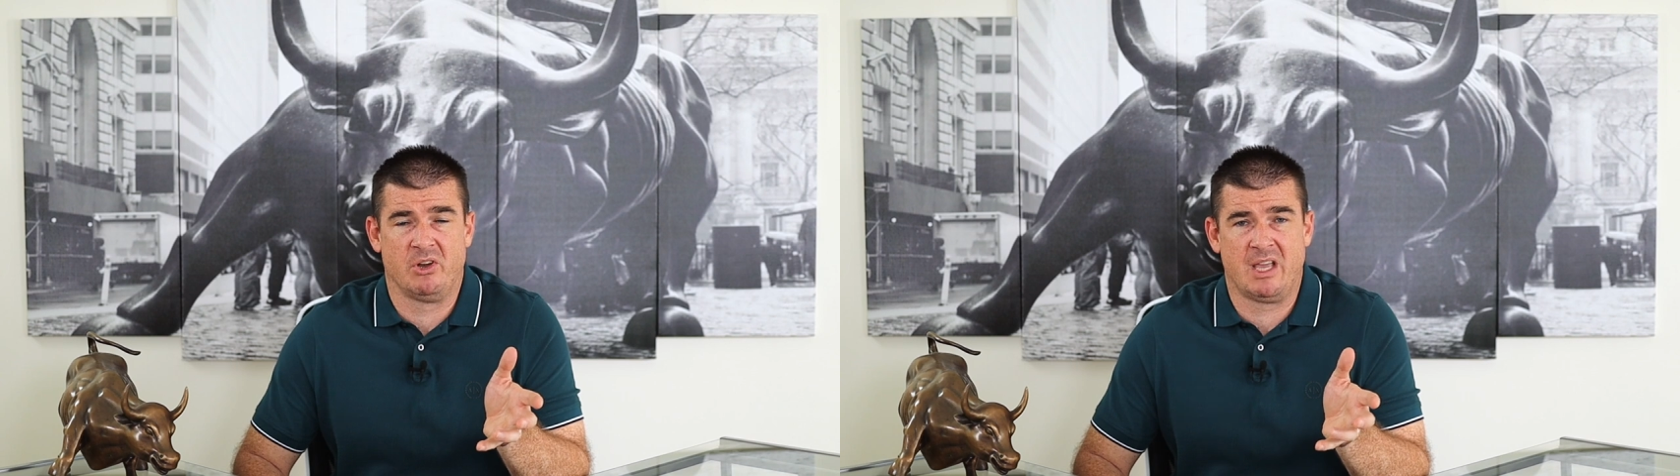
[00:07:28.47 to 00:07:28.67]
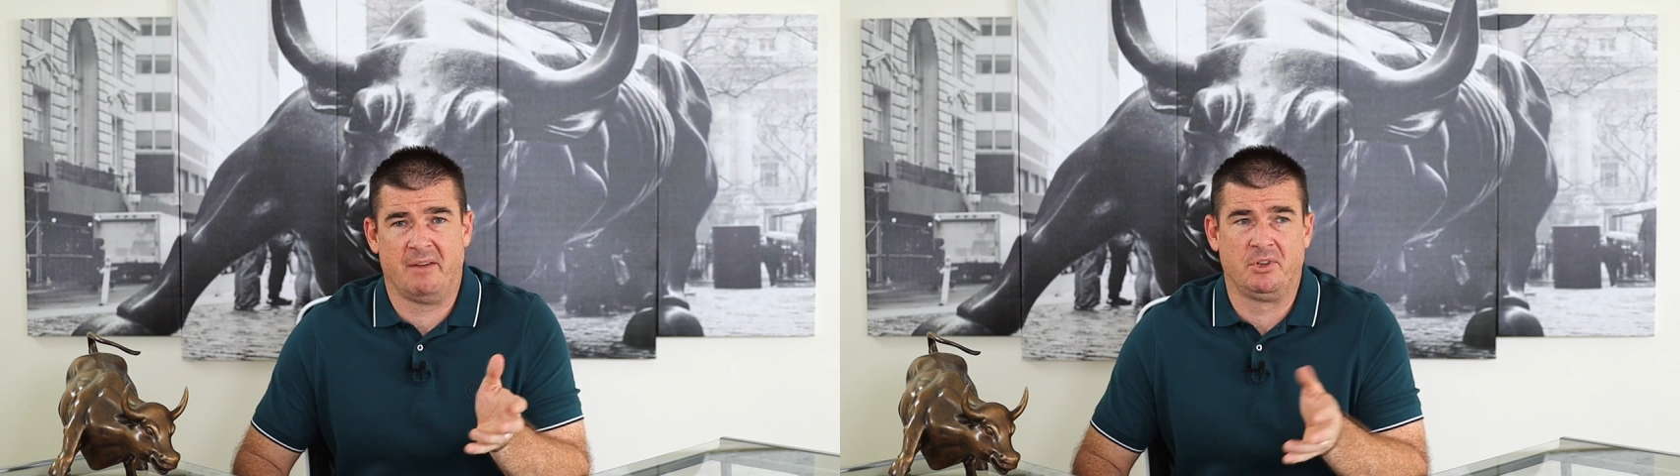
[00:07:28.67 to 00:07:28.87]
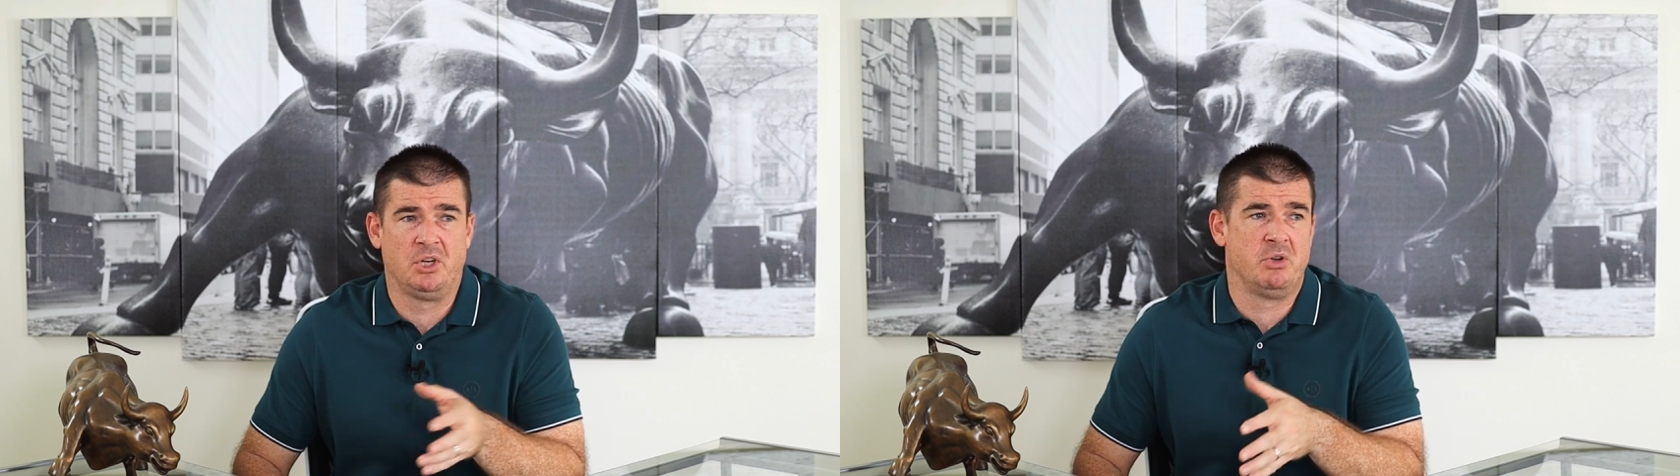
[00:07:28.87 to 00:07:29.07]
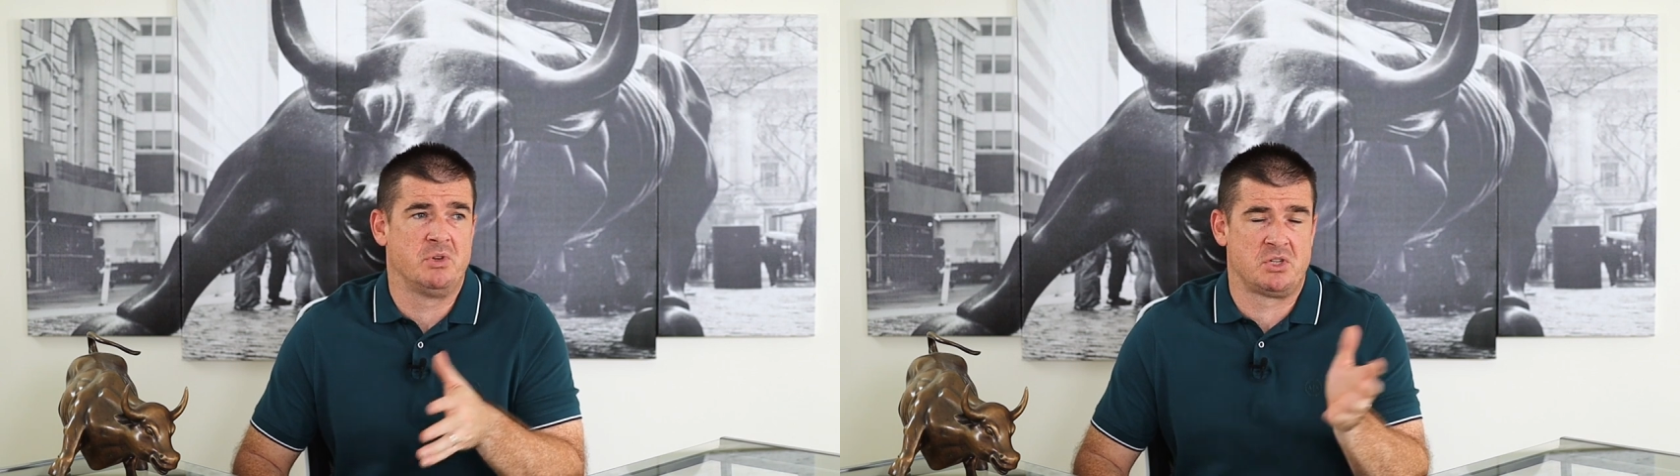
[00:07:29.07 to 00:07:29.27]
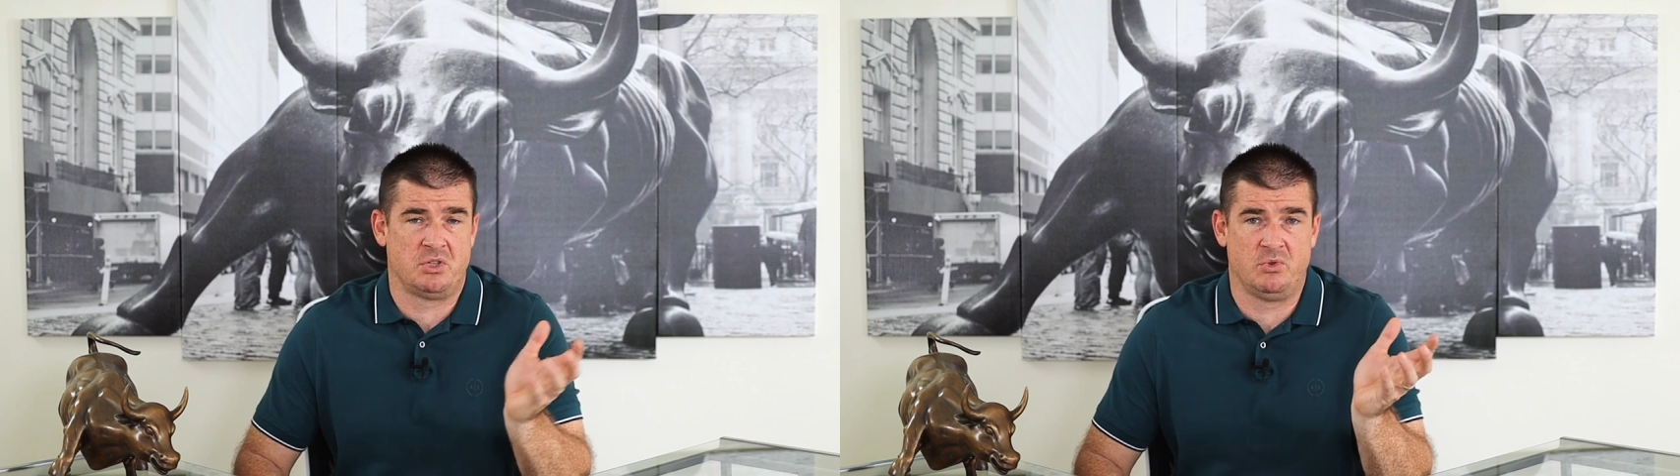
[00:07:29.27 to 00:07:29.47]
All you have to
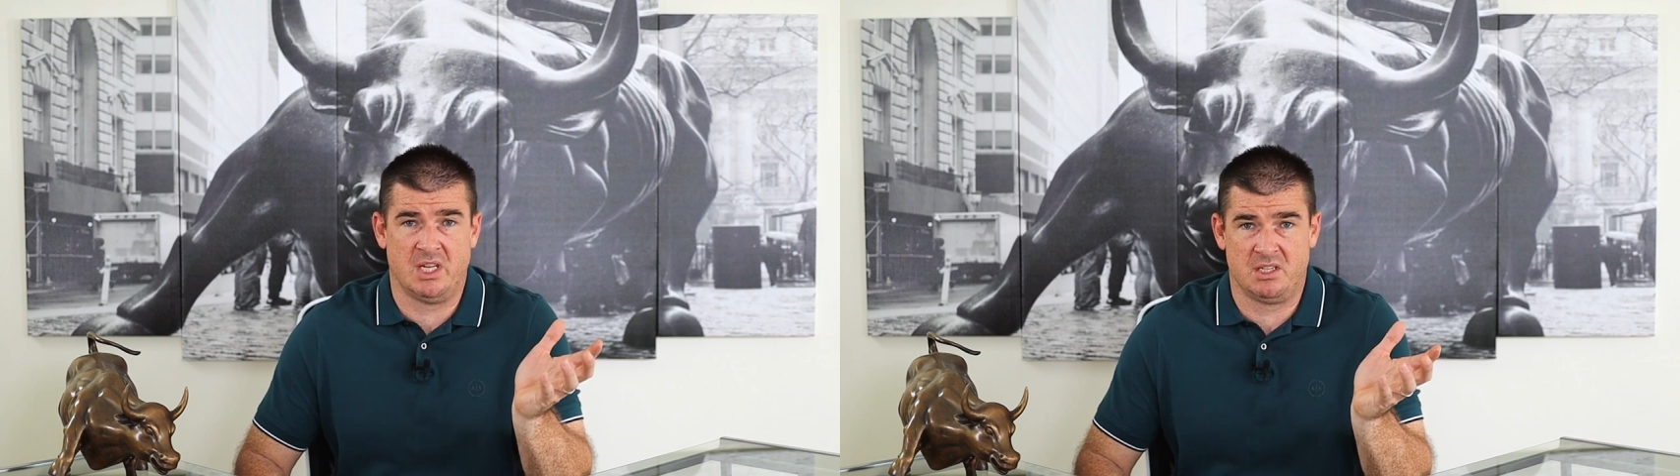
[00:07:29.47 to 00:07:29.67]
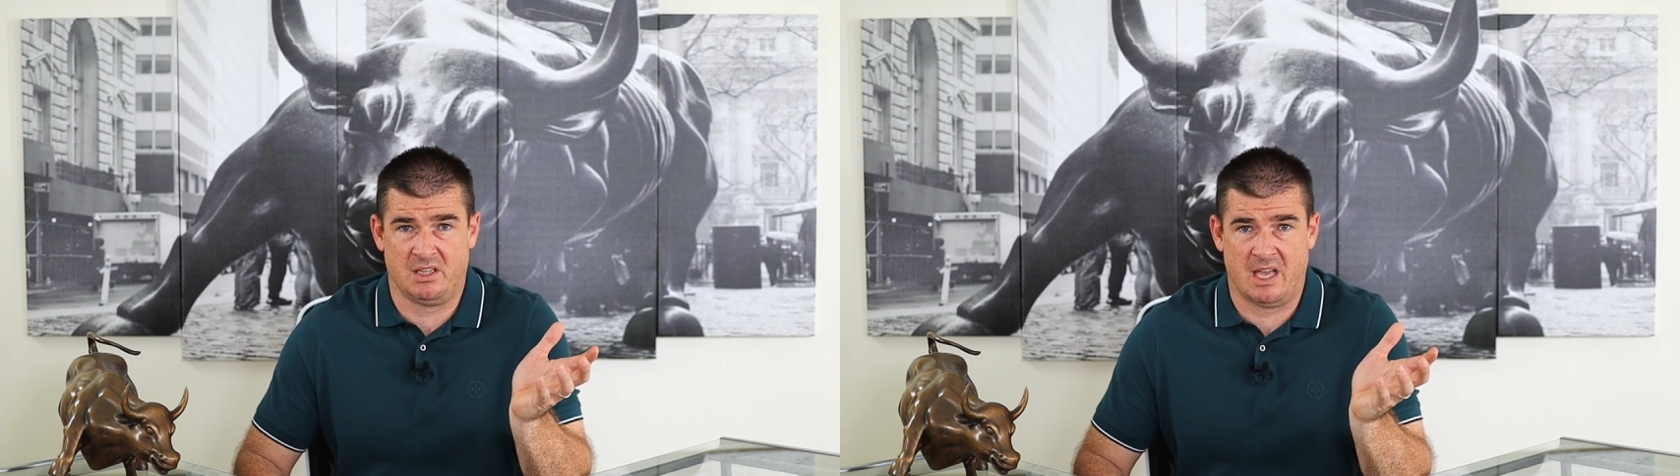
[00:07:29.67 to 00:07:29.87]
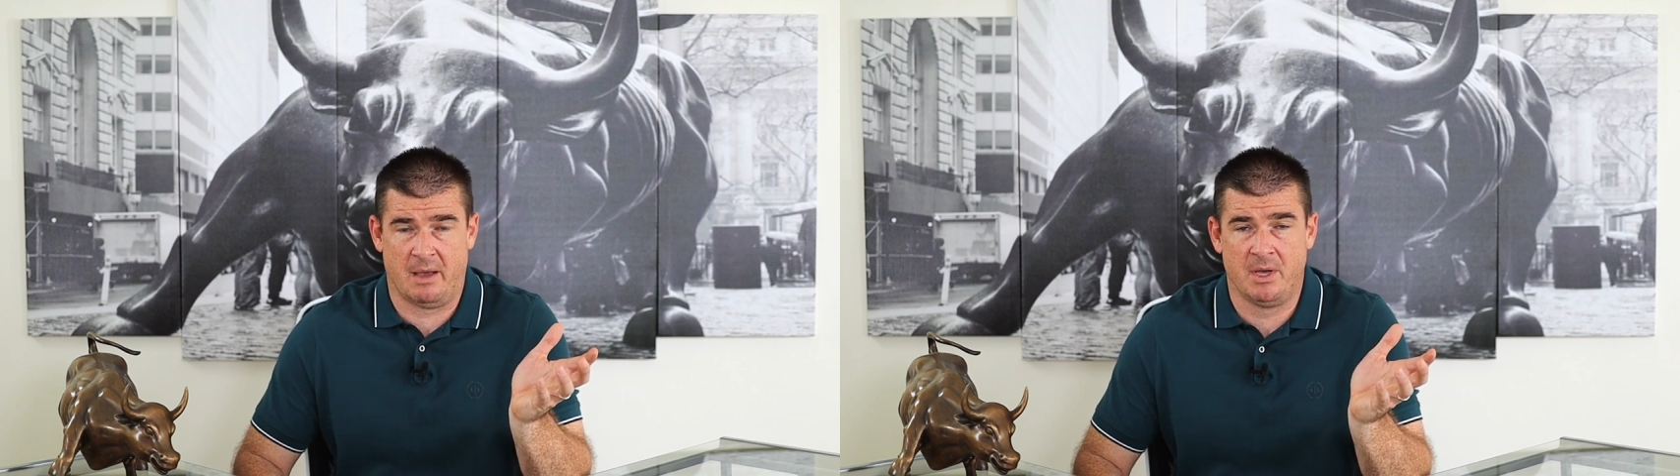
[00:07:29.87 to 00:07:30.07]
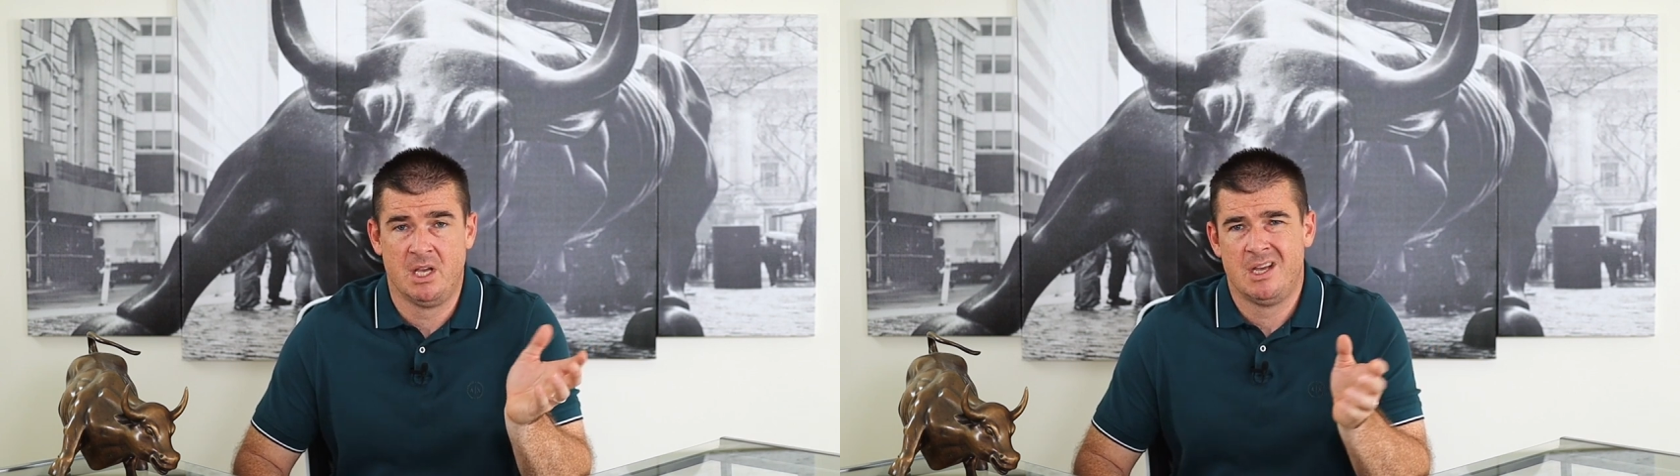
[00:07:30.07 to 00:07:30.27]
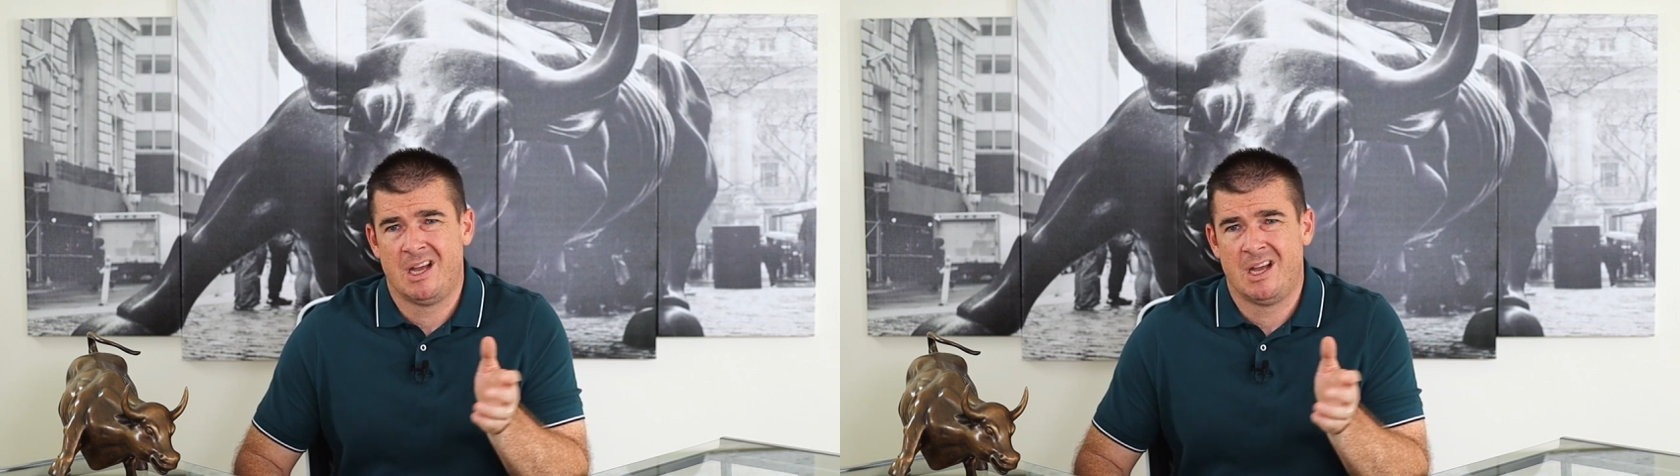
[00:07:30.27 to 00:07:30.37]
do is tune into them